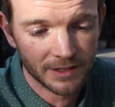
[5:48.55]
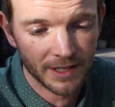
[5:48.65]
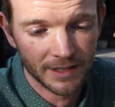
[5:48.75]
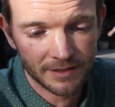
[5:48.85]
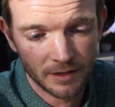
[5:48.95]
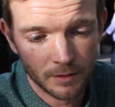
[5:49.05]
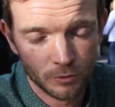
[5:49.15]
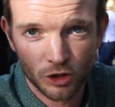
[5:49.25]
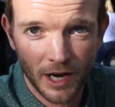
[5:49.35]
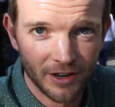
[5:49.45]
to get
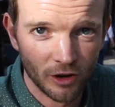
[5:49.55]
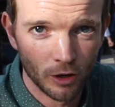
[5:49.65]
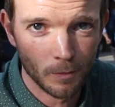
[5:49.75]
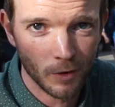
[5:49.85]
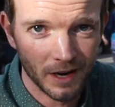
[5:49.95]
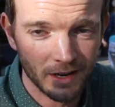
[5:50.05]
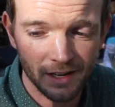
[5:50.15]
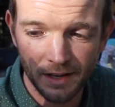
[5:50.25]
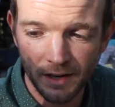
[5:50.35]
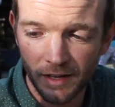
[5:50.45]
some Chandon branded